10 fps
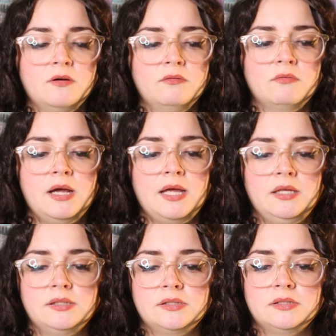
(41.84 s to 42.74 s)
All
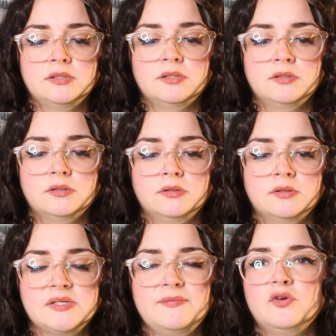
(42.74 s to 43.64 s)
right.
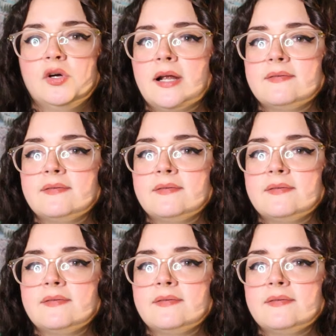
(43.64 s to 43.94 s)
Some of you could